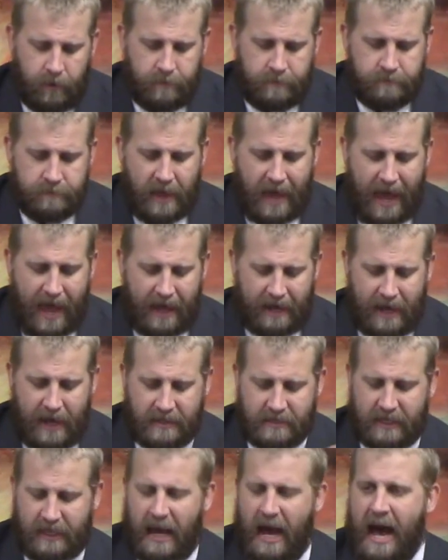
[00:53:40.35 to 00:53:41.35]
Had
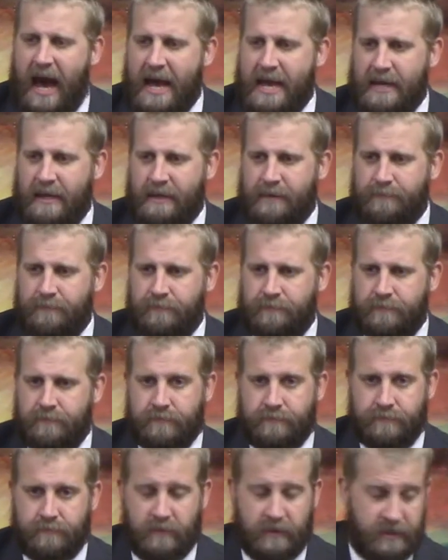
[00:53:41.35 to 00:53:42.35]
Hezekiah
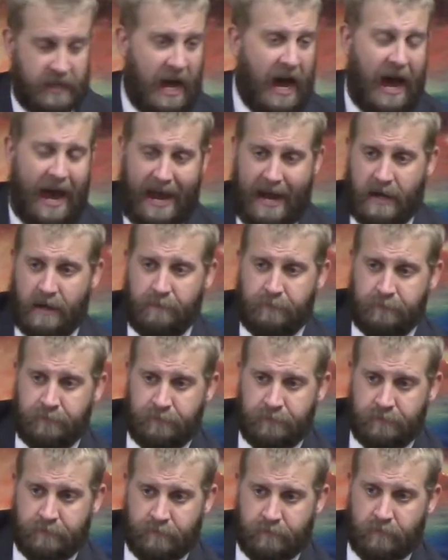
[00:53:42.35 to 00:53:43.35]
died
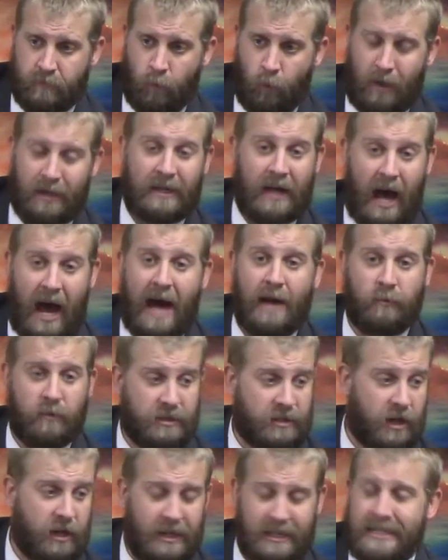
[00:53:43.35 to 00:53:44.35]
when God
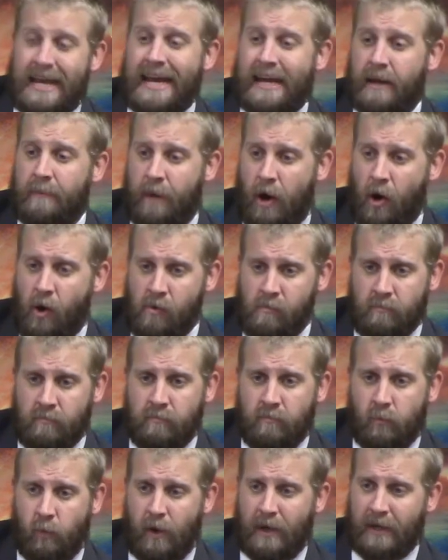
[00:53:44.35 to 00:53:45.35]
was going to take him home,
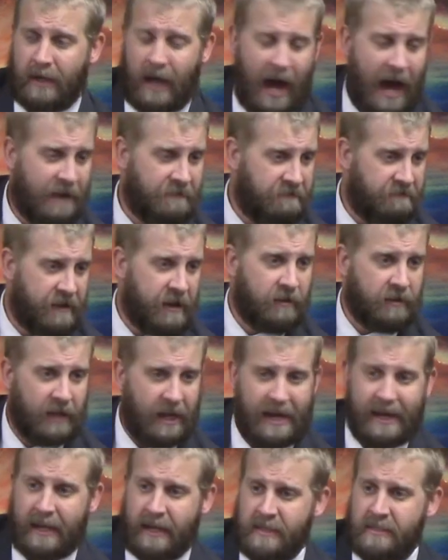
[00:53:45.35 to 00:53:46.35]
when God felt
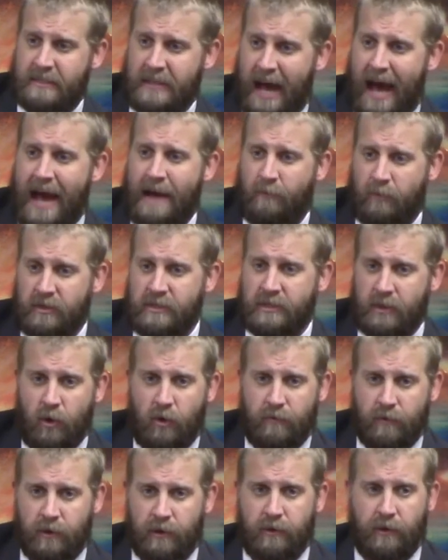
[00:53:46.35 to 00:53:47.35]
like his time was
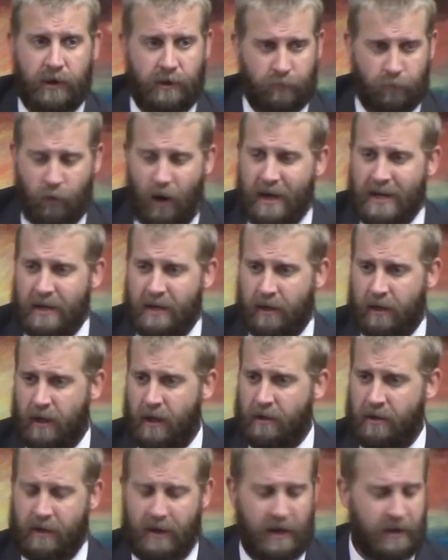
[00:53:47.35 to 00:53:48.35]
over and, and ready to,
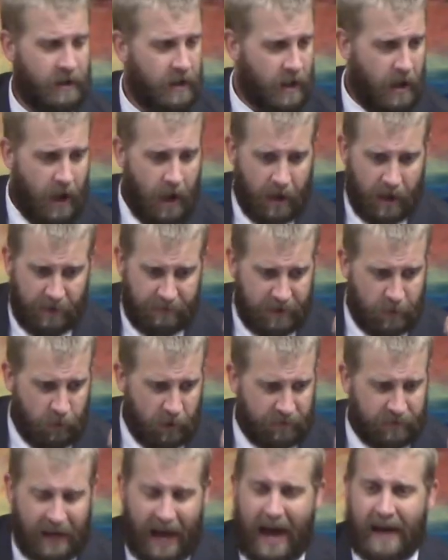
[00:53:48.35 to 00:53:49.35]
and, and if he would
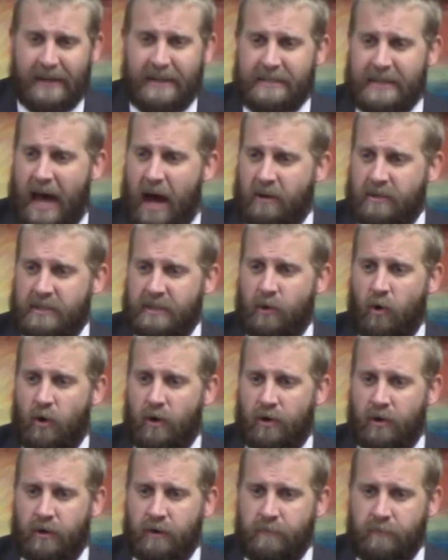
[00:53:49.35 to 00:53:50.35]
have gotten his house in
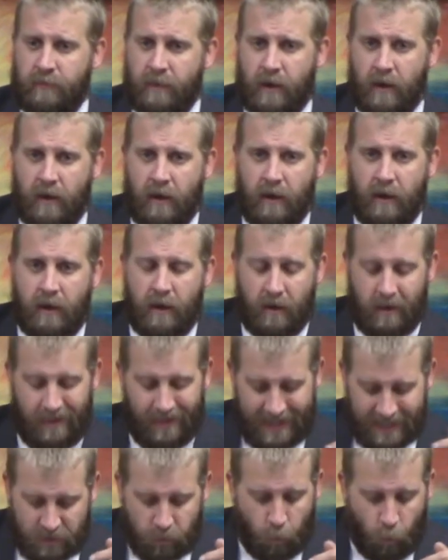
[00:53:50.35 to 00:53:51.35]
order,
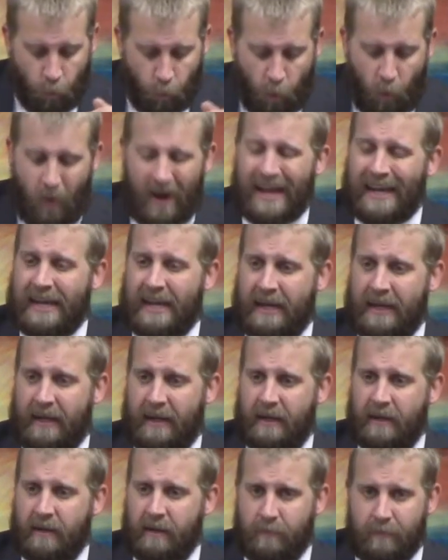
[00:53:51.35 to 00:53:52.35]
this
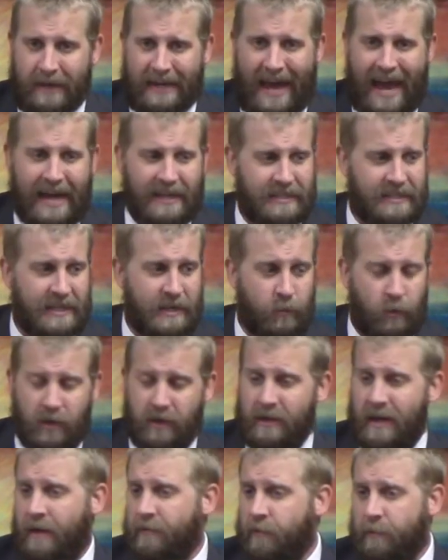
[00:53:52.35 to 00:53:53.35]
wicked Manasseh would
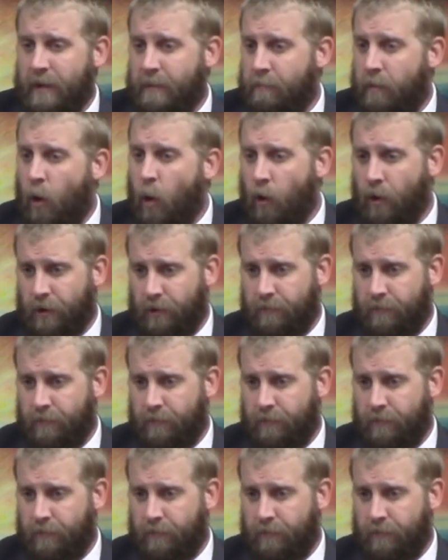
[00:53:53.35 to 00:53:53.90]
have never been born.